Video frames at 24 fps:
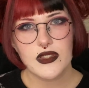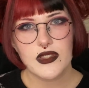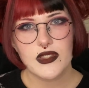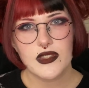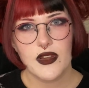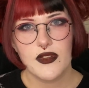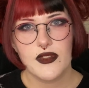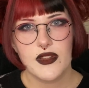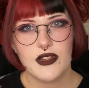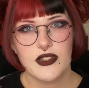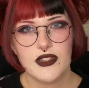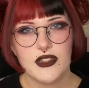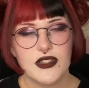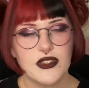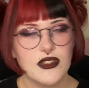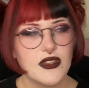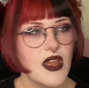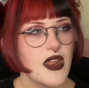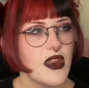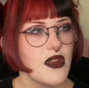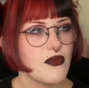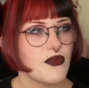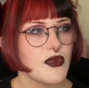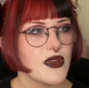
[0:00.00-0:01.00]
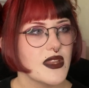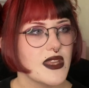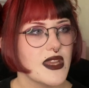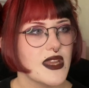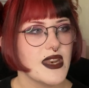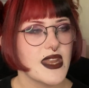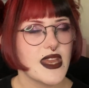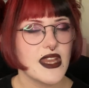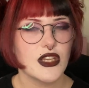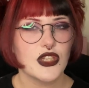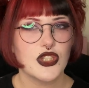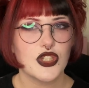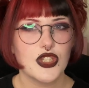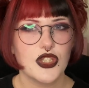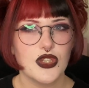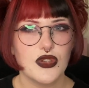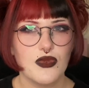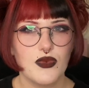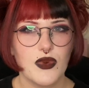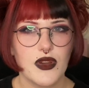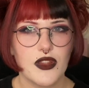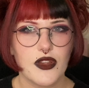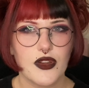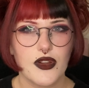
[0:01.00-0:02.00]
so there's not really an issue
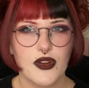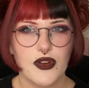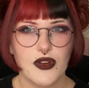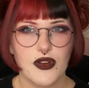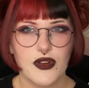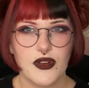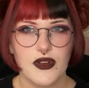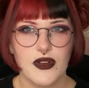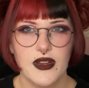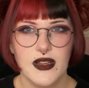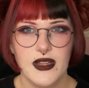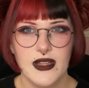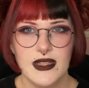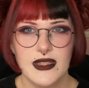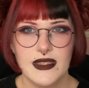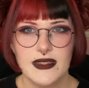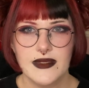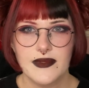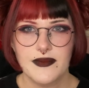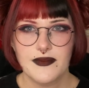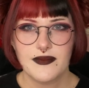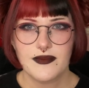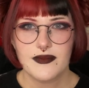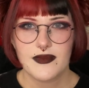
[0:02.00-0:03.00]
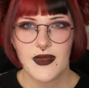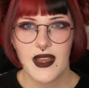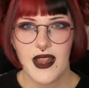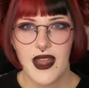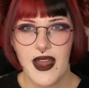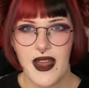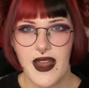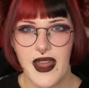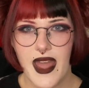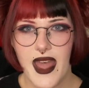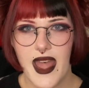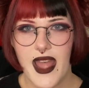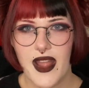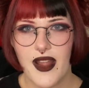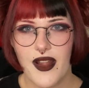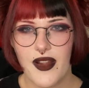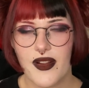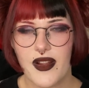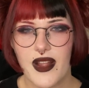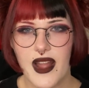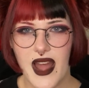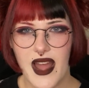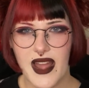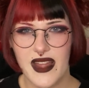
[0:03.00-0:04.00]
with her
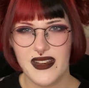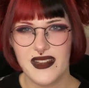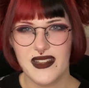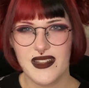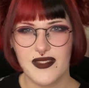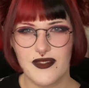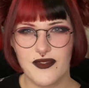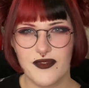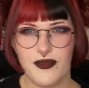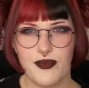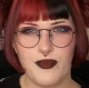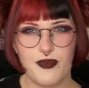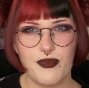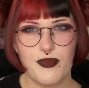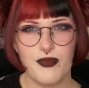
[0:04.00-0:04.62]
hair kind of